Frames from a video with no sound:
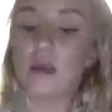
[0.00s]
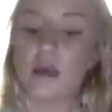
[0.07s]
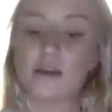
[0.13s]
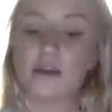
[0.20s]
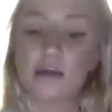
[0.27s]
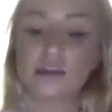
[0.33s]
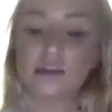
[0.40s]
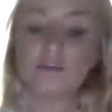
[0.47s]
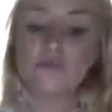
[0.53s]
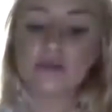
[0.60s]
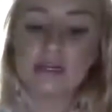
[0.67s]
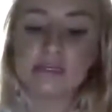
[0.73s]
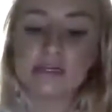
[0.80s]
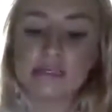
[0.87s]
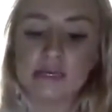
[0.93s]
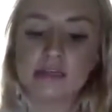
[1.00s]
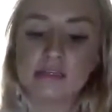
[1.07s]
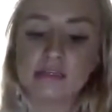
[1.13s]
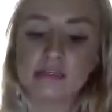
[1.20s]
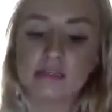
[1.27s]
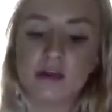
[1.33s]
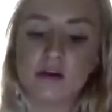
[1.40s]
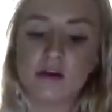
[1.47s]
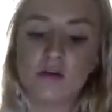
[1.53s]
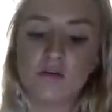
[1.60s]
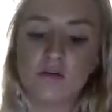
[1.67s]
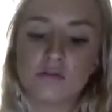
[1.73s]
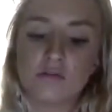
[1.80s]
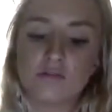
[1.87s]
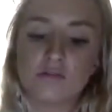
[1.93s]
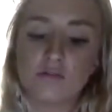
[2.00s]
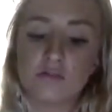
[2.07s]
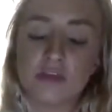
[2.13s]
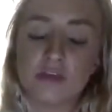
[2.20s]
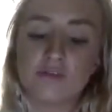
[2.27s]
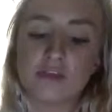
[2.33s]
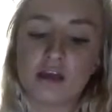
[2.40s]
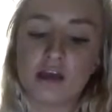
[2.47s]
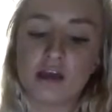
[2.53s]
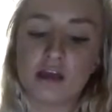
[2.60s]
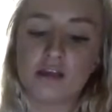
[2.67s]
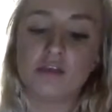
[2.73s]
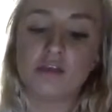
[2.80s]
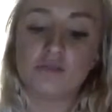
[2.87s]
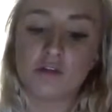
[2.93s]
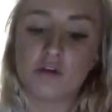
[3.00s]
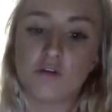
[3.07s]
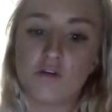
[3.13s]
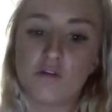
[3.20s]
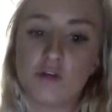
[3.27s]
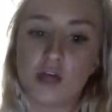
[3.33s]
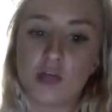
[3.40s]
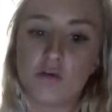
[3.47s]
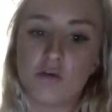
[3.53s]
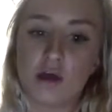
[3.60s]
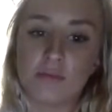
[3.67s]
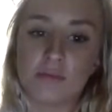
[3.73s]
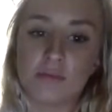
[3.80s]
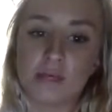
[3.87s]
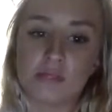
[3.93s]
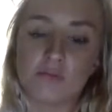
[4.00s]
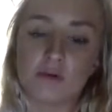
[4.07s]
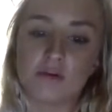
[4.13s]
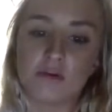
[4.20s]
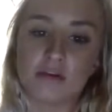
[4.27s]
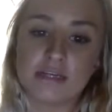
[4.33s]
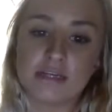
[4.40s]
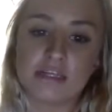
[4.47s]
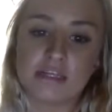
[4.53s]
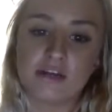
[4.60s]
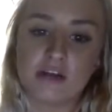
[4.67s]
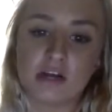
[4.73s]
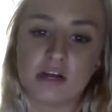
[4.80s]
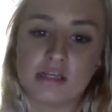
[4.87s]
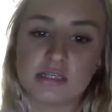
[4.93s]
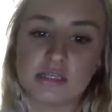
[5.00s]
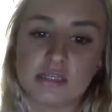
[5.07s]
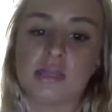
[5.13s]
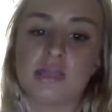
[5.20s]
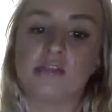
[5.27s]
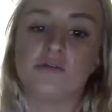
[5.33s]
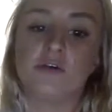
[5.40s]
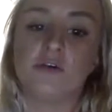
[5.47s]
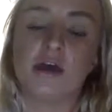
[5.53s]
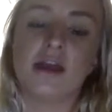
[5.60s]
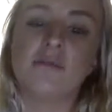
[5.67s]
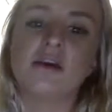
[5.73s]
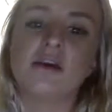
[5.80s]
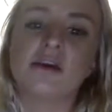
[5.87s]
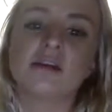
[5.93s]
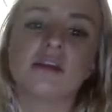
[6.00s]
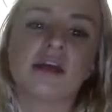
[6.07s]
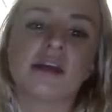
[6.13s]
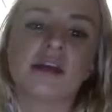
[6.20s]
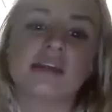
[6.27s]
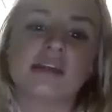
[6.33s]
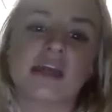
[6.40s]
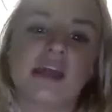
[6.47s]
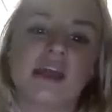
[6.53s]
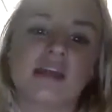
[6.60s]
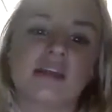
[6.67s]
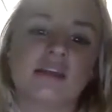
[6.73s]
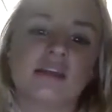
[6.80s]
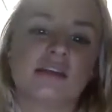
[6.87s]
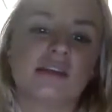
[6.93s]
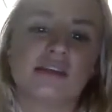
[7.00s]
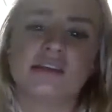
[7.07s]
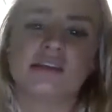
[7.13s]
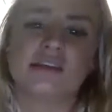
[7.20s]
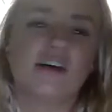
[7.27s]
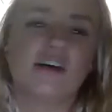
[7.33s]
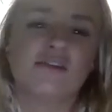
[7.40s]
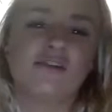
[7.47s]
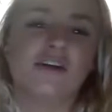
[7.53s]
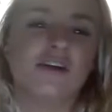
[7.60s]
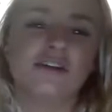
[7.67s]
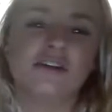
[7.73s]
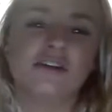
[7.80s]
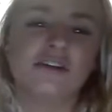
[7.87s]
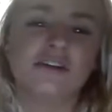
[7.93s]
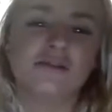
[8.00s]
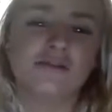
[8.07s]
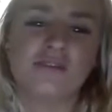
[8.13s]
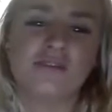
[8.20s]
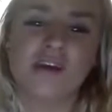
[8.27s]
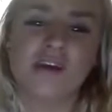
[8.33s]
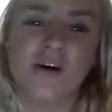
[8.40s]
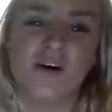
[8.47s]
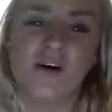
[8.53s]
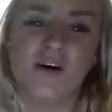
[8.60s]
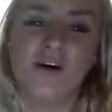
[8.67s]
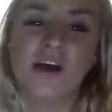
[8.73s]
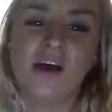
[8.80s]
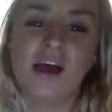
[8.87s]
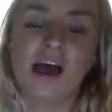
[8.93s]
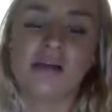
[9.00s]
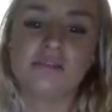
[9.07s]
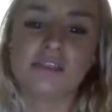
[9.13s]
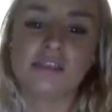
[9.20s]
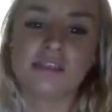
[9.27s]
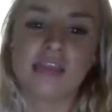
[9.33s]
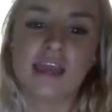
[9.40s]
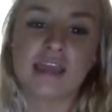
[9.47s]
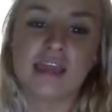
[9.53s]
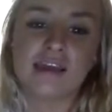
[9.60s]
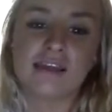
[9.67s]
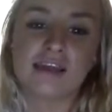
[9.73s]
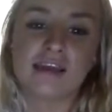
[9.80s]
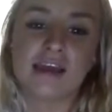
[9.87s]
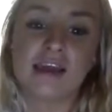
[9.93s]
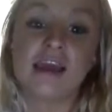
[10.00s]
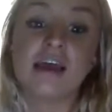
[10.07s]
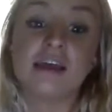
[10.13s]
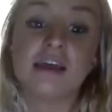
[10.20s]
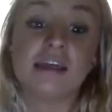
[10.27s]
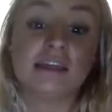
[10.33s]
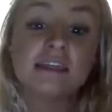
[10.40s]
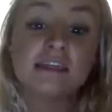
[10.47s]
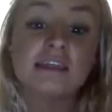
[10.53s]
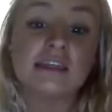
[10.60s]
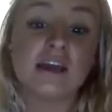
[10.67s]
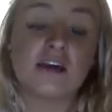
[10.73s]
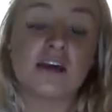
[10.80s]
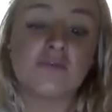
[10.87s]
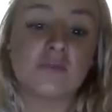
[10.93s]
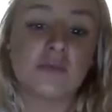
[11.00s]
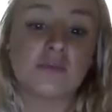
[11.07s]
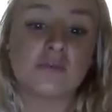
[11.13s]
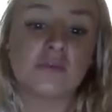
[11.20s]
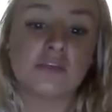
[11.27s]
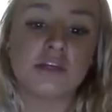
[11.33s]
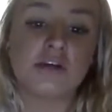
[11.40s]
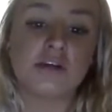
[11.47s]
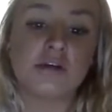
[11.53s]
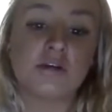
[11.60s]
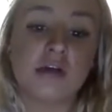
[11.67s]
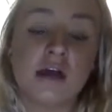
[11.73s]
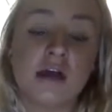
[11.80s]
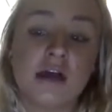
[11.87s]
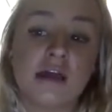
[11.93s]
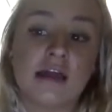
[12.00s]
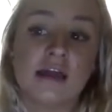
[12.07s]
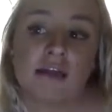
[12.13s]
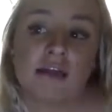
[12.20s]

Another reason, so we've done you don't follow up. That's one reason you're not successful. And I'm not, like, saying this is stuff y'all do at all. I'm just saying, like, this is stuff people do that